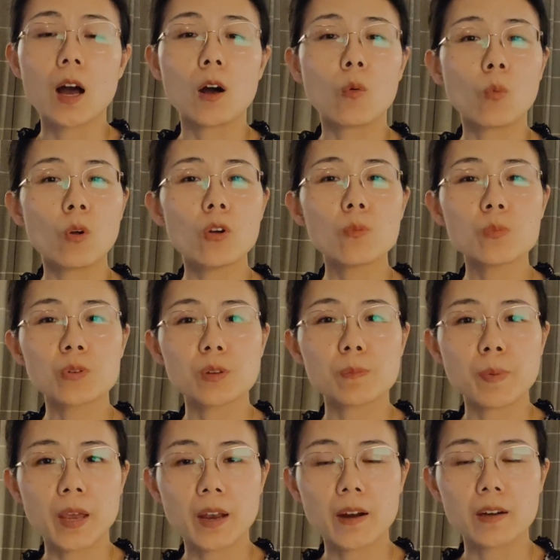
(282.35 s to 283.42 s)
A
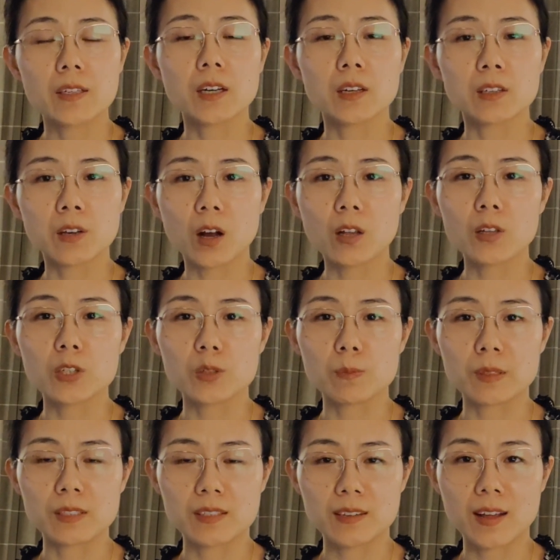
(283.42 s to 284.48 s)
well-prepared
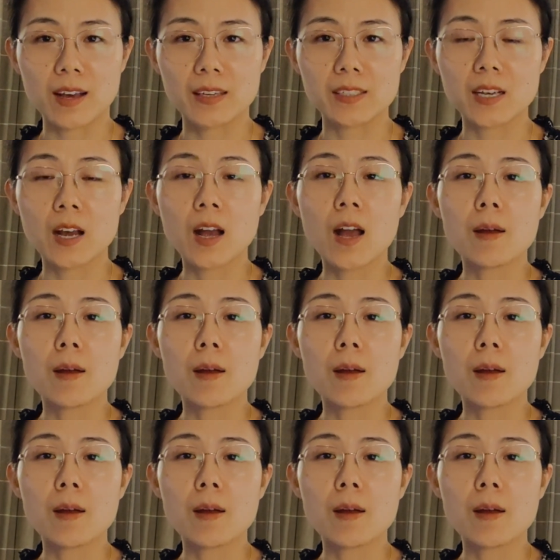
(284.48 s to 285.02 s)
acknowledgement slide